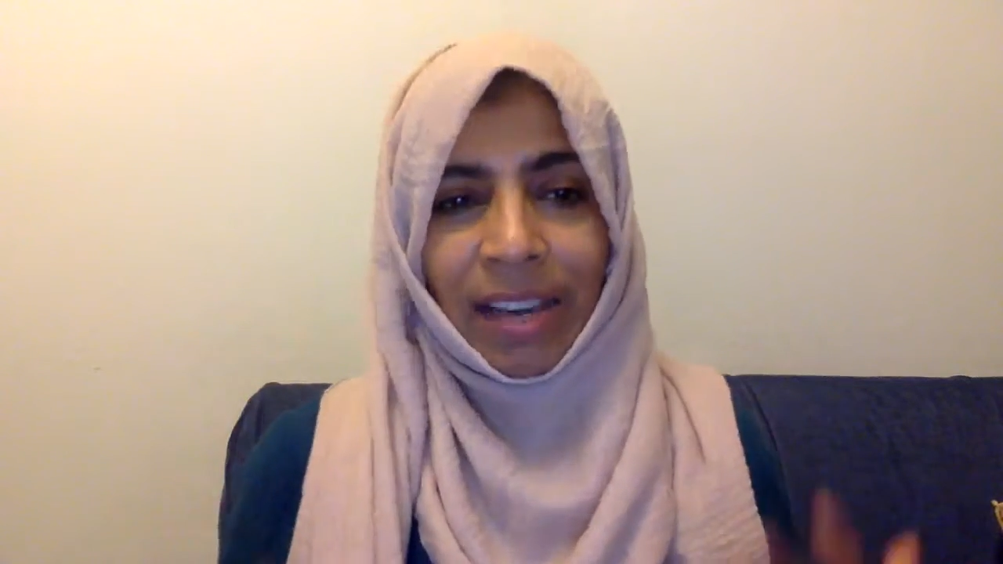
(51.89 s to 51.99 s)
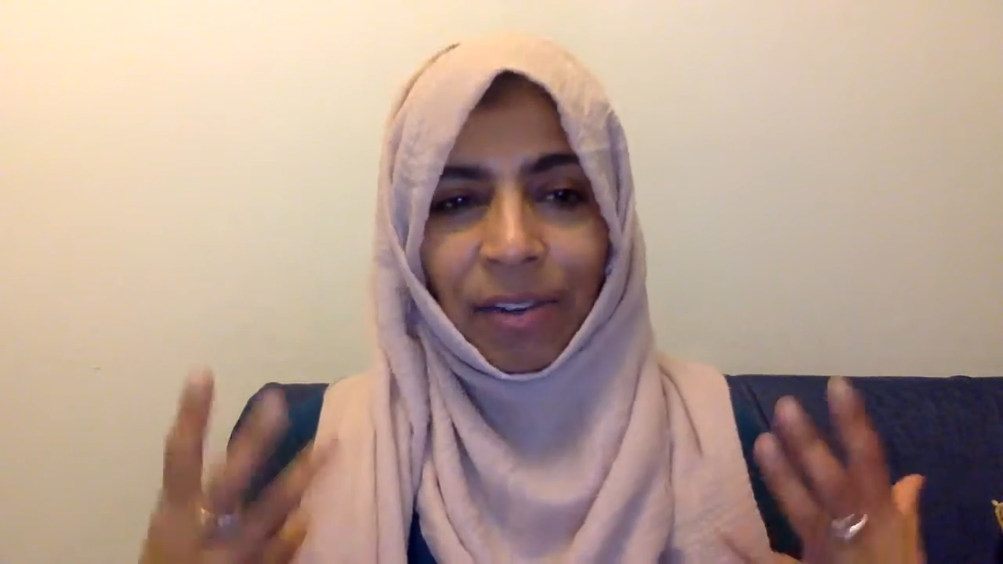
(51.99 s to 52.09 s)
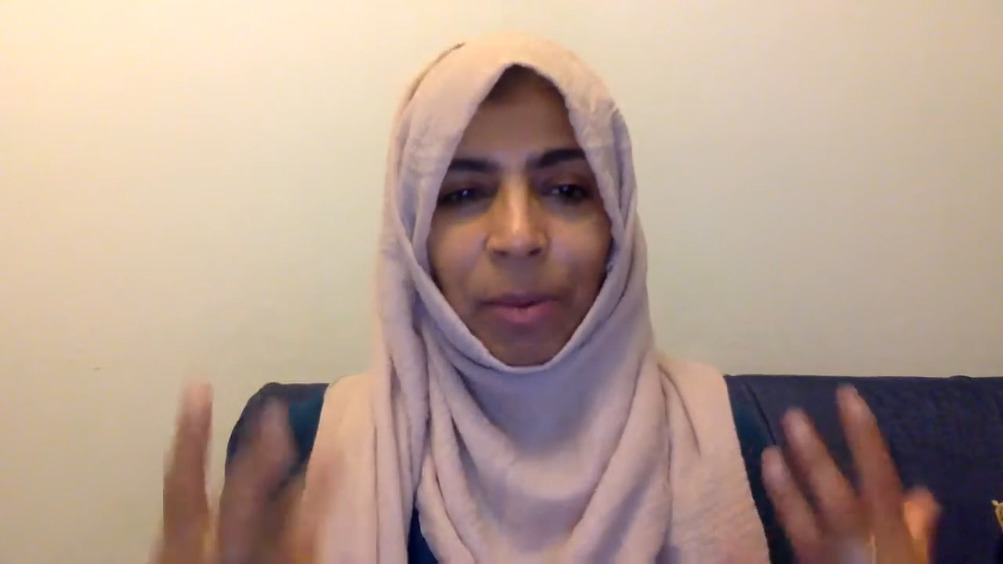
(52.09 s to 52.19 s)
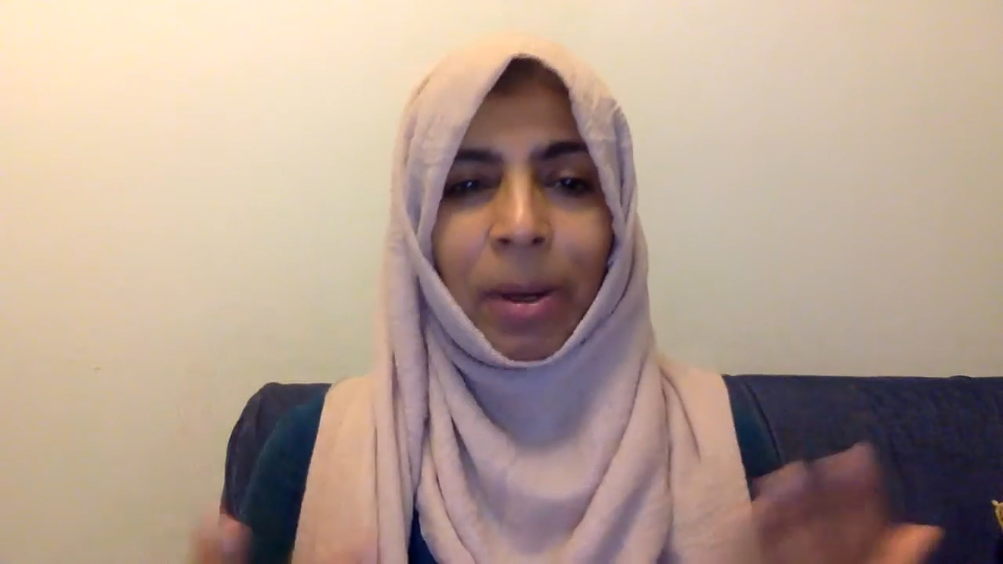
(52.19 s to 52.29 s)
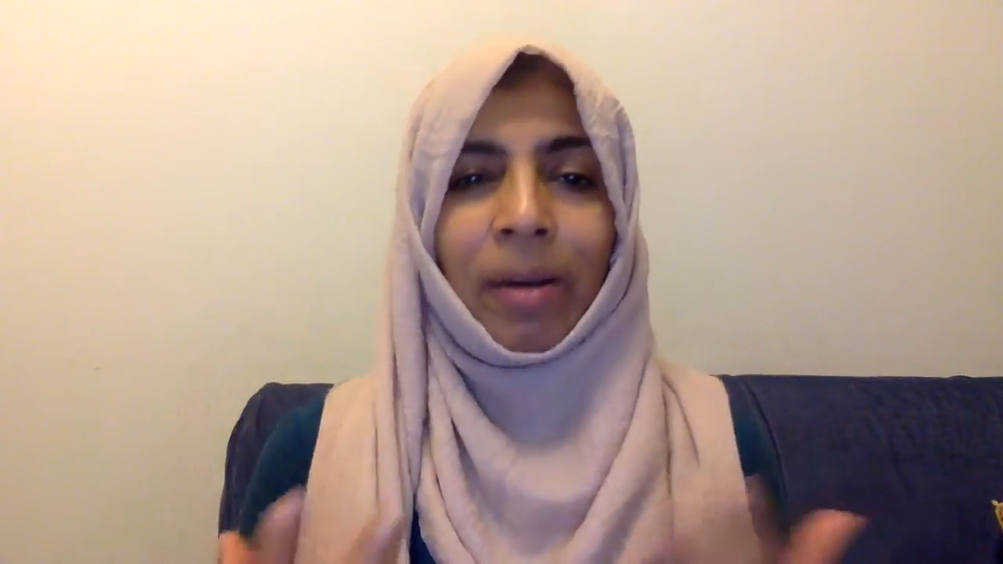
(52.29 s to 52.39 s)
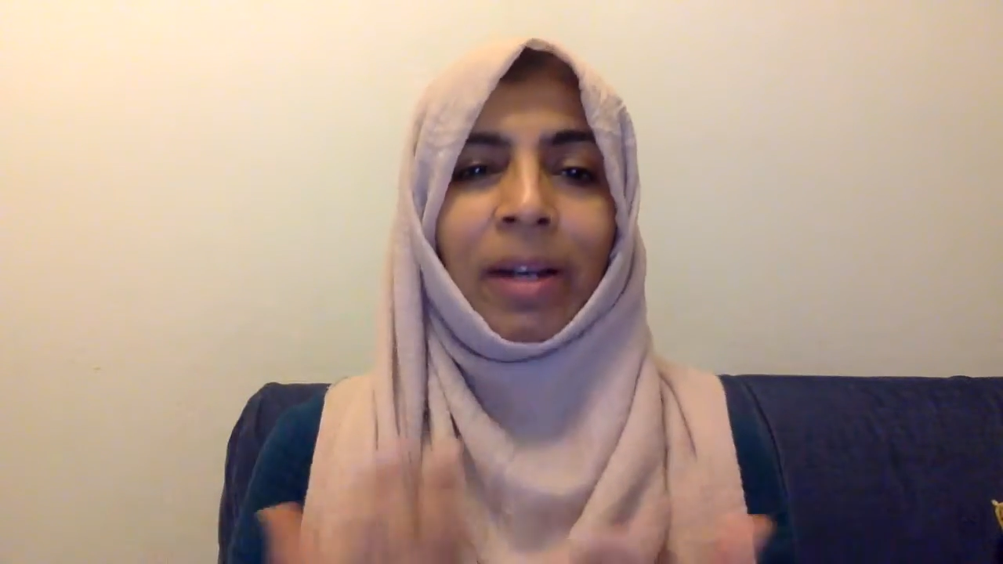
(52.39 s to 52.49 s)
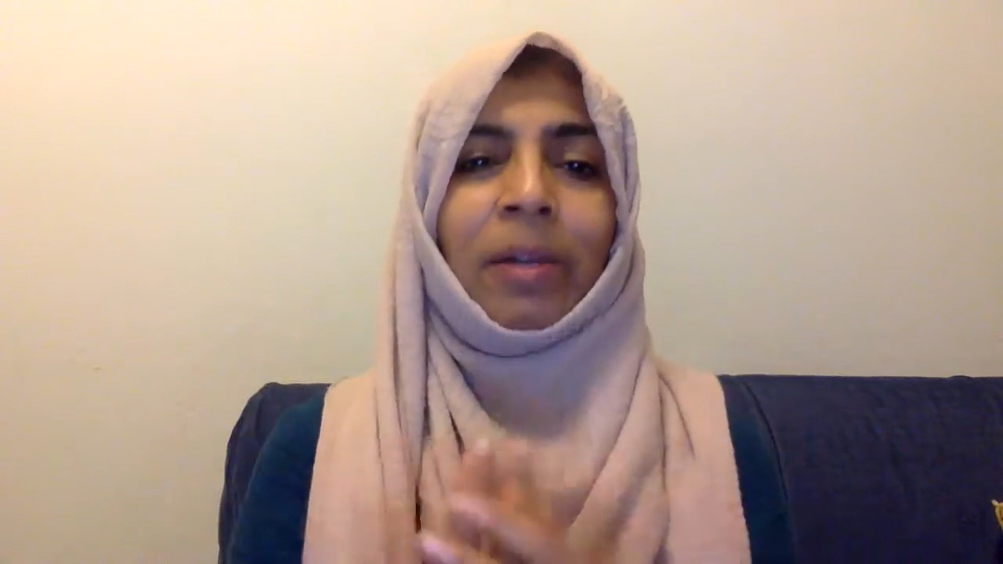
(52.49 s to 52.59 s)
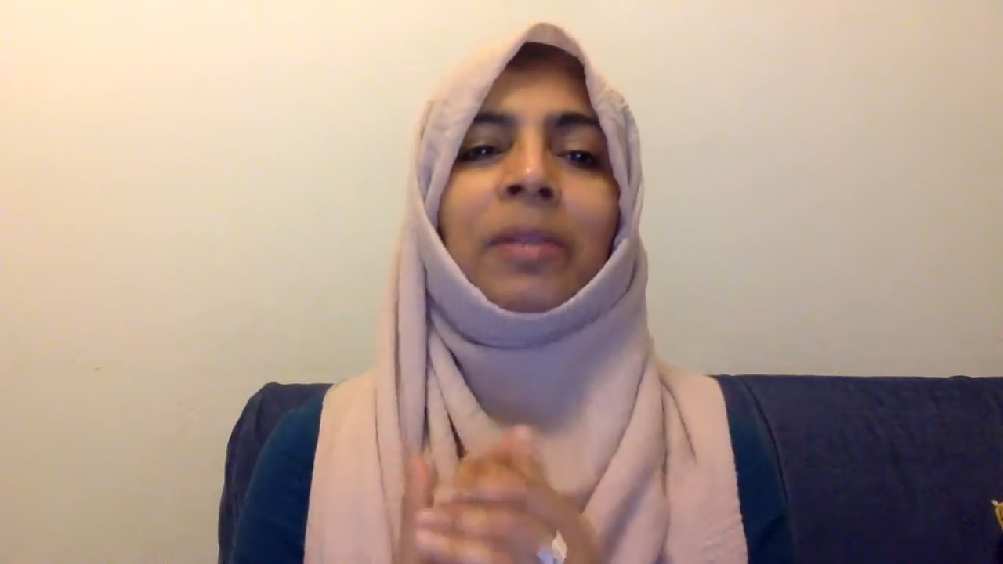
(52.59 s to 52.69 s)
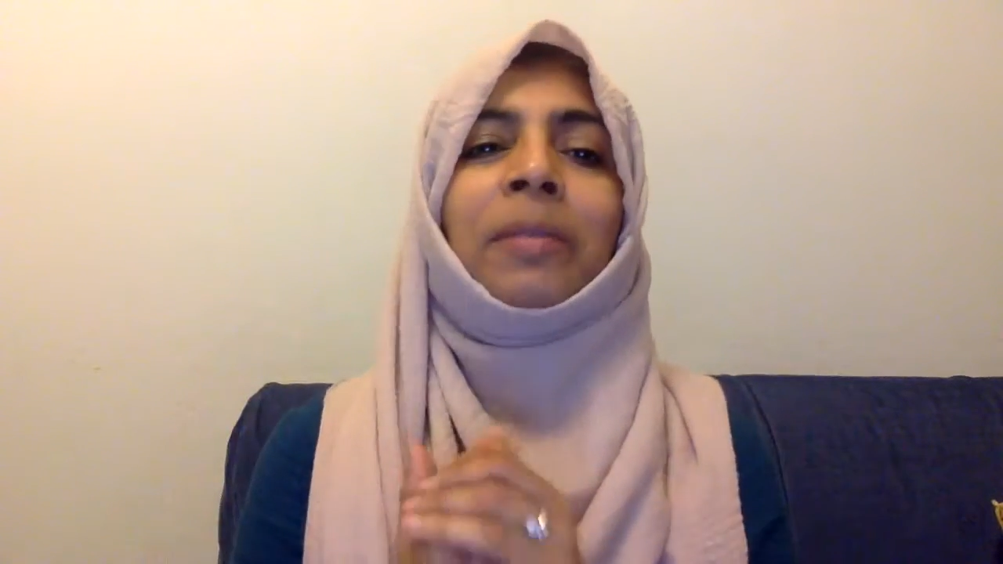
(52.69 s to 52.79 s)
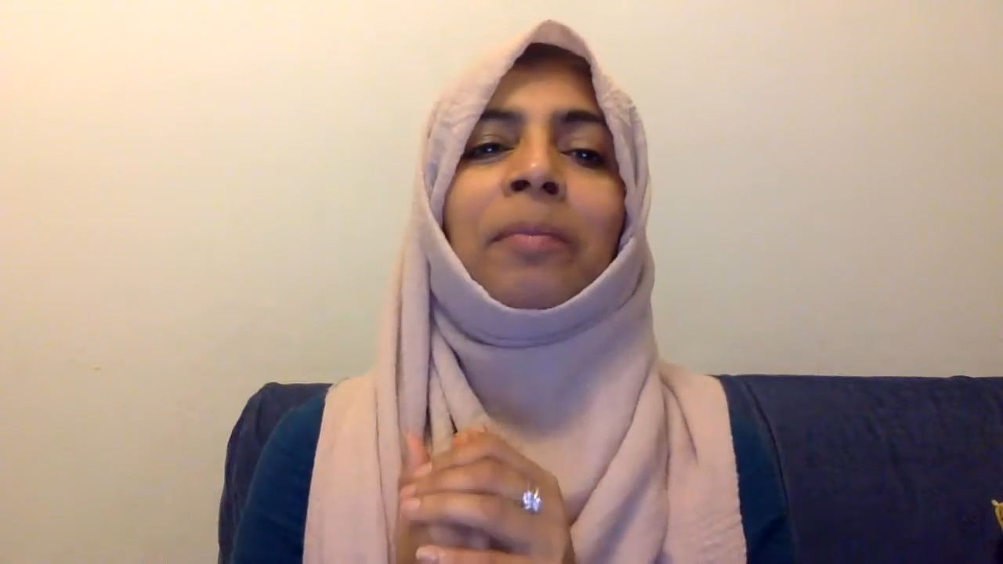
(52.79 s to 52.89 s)
everywhere
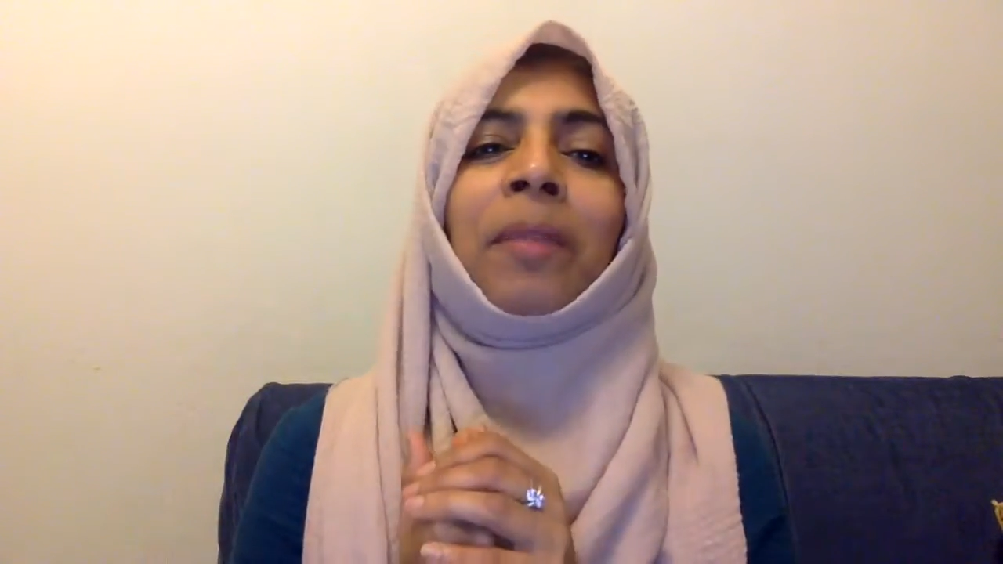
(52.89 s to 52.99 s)
else.